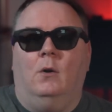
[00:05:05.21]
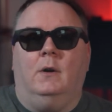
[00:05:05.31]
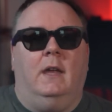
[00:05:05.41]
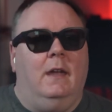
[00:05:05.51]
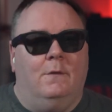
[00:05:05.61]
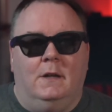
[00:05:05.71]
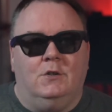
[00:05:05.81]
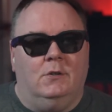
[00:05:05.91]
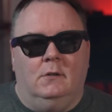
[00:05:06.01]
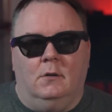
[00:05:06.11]
Okay,
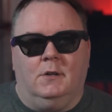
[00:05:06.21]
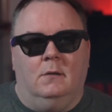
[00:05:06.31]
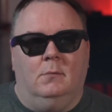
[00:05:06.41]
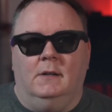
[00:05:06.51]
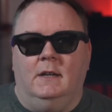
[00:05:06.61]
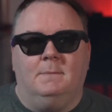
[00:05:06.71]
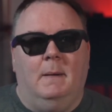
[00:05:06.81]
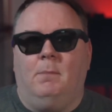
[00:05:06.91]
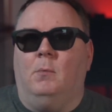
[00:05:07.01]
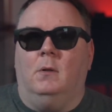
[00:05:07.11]
eventually lockdown will ease,
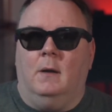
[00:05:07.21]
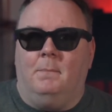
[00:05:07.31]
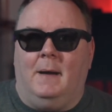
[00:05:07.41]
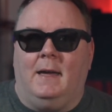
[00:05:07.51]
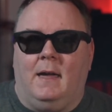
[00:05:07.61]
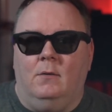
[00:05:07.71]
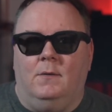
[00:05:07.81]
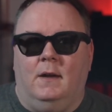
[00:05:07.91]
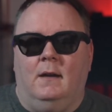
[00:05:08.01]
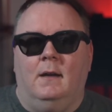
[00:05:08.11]
people will get back out
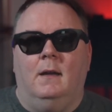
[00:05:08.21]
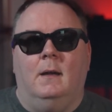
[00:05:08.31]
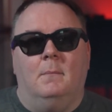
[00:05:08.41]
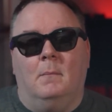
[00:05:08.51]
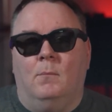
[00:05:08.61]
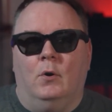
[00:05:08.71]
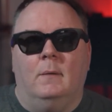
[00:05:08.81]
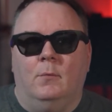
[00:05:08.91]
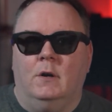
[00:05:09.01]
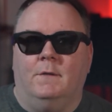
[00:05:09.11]
there. But more
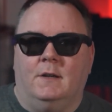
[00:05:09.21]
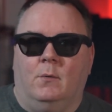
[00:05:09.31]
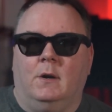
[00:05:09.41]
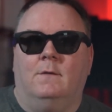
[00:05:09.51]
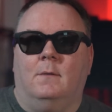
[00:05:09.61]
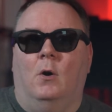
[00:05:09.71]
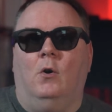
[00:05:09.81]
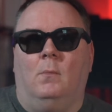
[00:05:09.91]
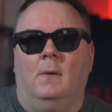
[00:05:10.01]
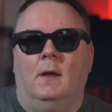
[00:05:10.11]
and more of us are working from
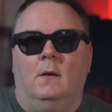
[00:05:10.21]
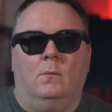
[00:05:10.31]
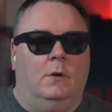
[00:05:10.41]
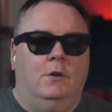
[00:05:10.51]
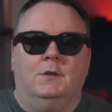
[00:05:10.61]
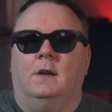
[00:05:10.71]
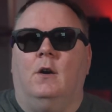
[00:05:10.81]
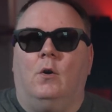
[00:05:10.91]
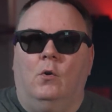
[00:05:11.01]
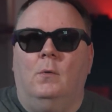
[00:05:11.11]
home. We're using
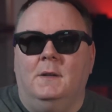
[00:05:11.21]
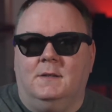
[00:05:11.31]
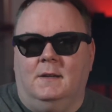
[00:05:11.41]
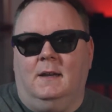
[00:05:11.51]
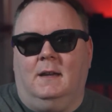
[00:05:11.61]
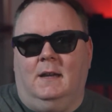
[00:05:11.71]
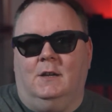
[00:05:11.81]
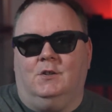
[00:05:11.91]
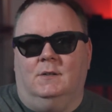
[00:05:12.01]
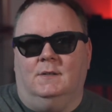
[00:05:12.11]
our home internet
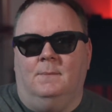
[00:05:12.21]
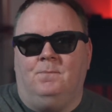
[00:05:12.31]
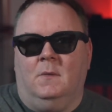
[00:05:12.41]
connections.